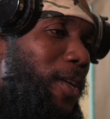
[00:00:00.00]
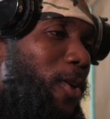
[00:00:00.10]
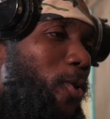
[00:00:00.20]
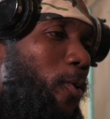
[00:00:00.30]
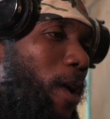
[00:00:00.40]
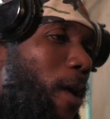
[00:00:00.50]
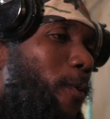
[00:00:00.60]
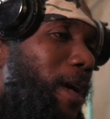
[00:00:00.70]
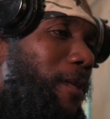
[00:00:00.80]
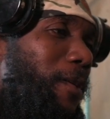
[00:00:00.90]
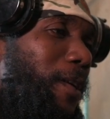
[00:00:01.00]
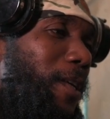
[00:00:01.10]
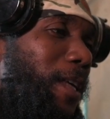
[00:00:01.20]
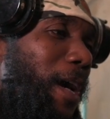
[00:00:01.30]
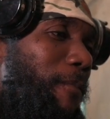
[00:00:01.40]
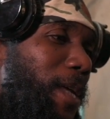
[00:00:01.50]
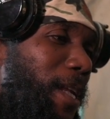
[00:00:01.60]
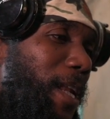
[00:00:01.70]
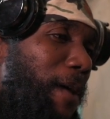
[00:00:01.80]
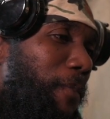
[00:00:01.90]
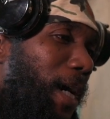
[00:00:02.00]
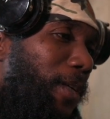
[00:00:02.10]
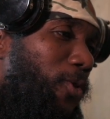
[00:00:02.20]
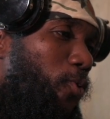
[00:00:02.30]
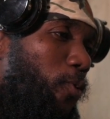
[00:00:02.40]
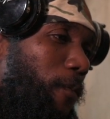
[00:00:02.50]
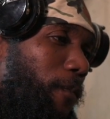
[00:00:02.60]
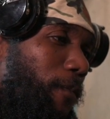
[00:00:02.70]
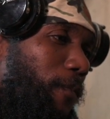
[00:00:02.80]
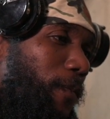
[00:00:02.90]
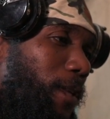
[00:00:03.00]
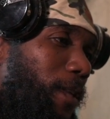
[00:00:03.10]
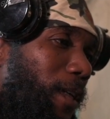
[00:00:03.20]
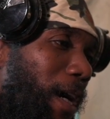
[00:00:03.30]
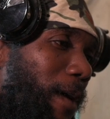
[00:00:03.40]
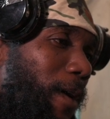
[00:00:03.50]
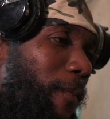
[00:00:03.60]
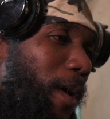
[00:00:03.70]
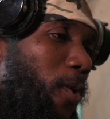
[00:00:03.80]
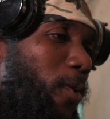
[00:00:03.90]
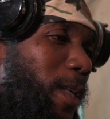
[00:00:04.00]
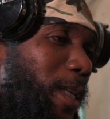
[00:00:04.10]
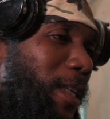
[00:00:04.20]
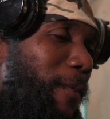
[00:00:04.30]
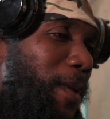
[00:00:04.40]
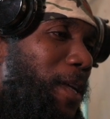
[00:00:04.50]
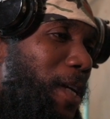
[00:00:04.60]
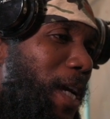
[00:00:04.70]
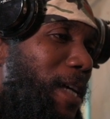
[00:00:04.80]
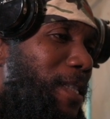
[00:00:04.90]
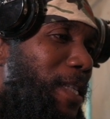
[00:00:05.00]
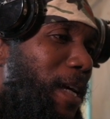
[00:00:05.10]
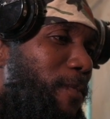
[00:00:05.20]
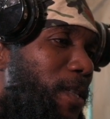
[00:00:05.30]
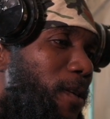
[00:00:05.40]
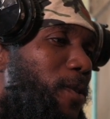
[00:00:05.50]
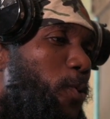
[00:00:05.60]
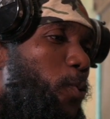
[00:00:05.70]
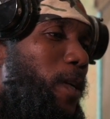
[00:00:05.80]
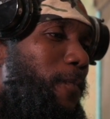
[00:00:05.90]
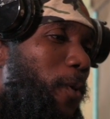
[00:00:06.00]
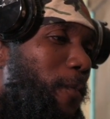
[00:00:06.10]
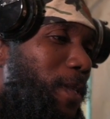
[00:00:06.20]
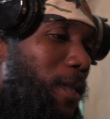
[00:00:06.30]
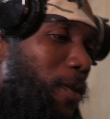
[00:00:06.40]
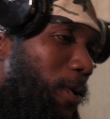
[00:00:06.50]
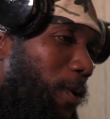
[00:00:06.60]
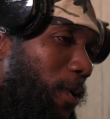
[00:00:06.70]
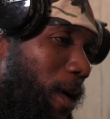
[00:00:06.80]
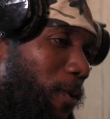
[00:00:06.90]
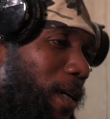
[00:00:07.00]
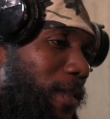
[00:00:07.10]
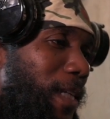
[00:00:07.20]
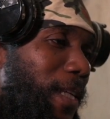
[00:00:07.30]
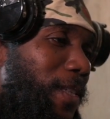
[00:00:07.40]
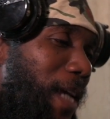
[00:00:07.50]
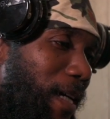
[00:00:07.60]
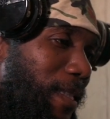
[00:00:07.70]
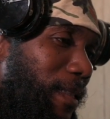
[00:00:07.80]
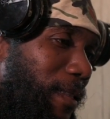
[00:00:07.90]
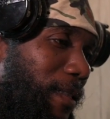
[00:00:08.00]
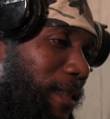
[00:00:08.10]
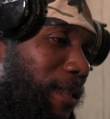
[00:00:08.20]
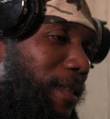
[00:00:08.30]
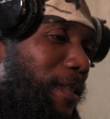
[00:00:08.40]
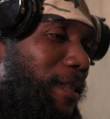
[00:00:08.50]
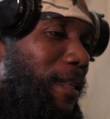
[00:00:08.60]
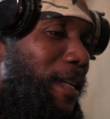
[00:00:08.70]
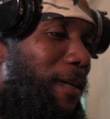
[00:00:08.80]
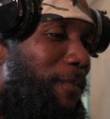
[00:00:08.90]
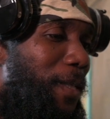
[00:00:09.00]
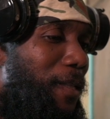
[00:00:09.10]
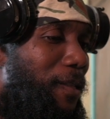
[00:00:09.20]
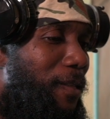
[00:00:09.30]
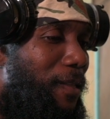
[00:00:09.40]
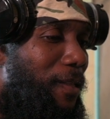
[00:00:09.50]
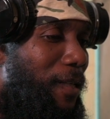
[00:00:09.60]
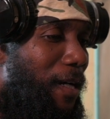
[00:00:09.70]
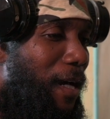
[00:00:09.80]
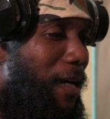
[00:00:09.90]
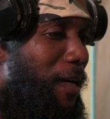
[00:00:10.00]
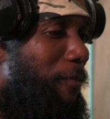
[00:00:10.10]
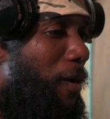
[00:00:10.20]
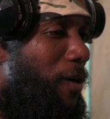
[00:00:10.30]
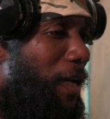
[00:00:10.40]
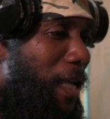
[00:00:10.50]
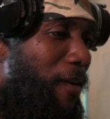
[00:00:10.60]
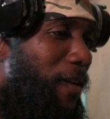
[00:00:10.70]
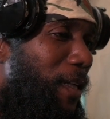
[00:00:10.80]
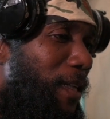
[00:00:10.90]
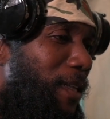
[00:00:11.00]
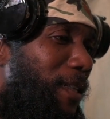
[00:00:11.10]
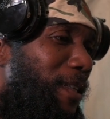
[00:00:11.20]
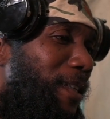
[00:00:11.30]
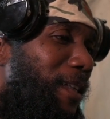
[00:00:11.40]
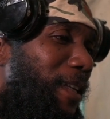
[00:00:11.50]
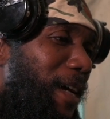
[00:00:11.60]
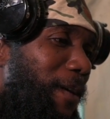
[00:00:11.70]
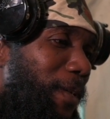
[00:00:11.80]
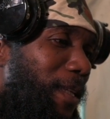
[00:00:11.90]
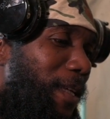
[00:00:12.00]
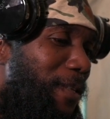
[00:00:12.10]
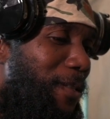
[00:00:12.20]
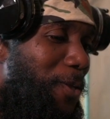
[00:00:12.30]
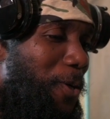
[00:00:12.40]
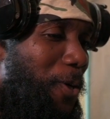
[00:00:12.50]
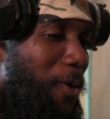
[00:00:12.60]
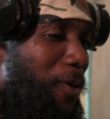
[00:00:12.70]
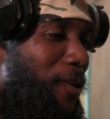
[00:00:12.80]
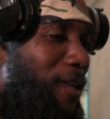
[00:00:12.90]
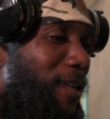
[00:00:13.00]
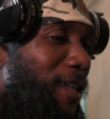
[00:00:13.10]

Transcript: You know, I went, yeah, be in my bathroom. I can link, I hear you sing, I hear you scream out. I said, no, how that Janet Jackson? You know what I mean? Or Mariah Carey? You know what I mean? And I said, no.